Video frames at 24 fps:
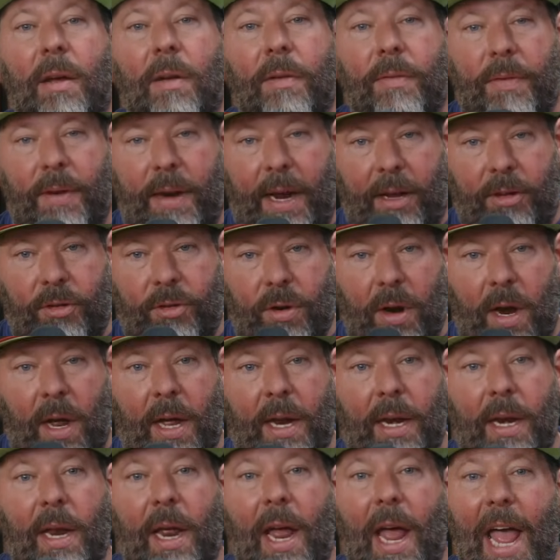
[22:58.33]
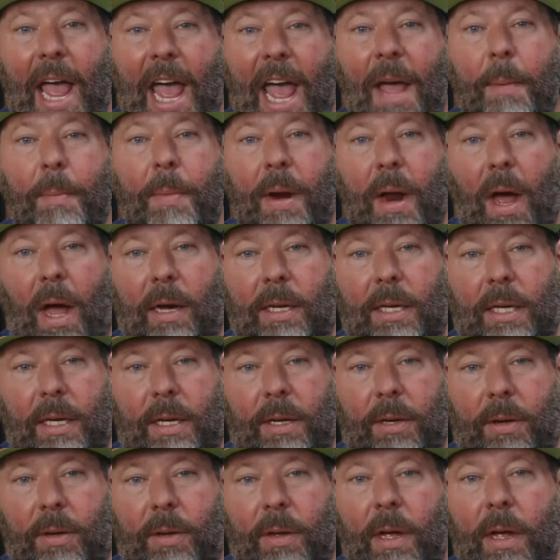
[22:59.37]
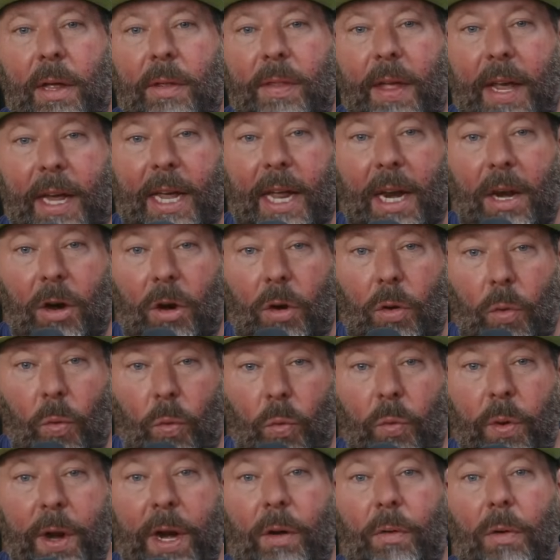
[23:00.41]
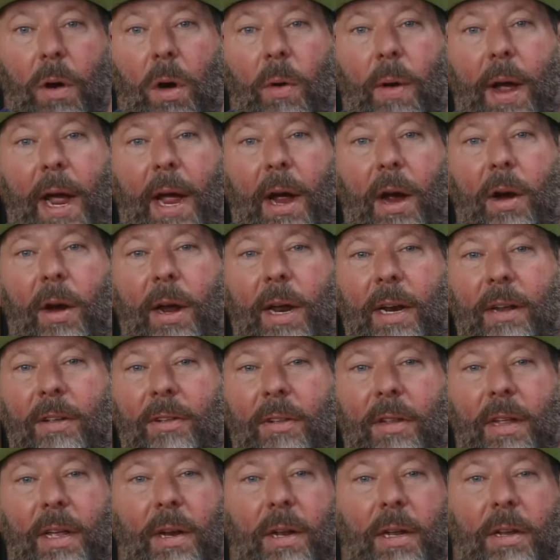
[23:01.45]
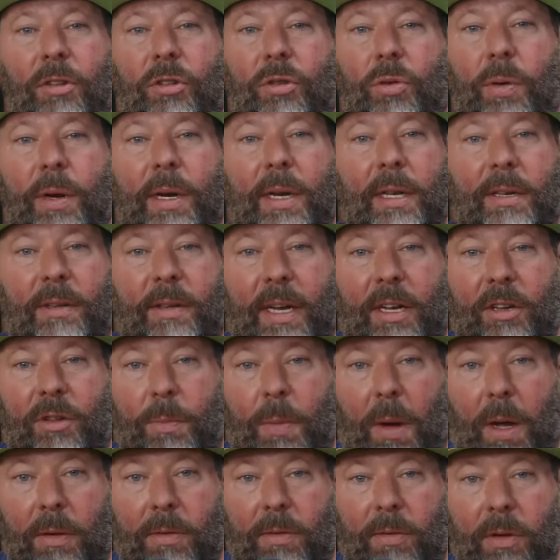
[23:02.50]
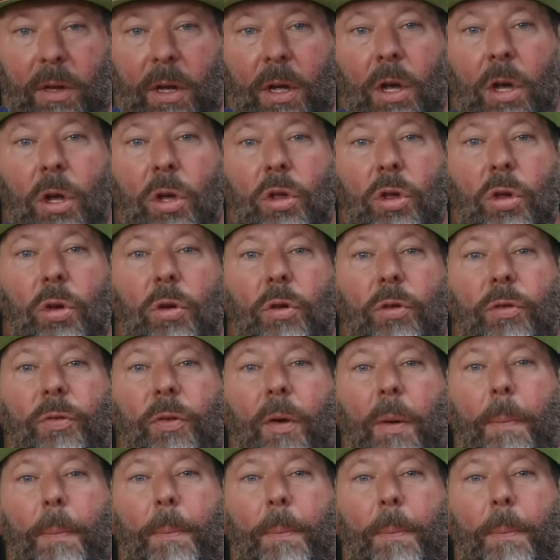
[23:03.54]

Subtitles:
finasteride and minoxidil that can regrow hair in as little as 3 to 6 months. Choose from